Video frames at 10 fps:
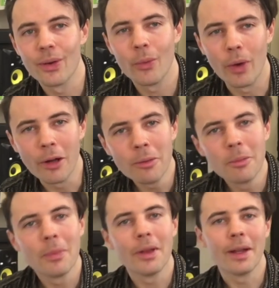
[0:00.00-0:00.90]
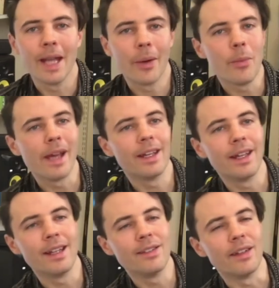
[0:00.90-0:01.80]
Well, now we're making it
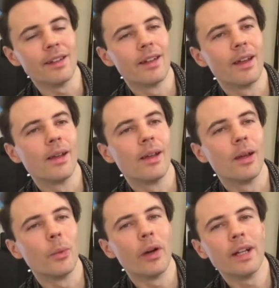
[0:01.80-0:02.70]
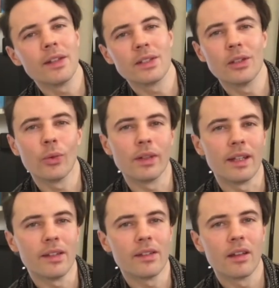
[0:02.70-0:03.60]
easy. We're announcing the
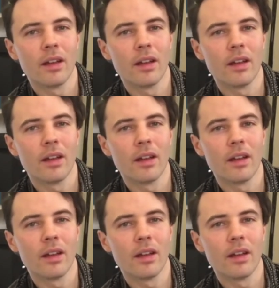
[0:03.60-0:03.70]
release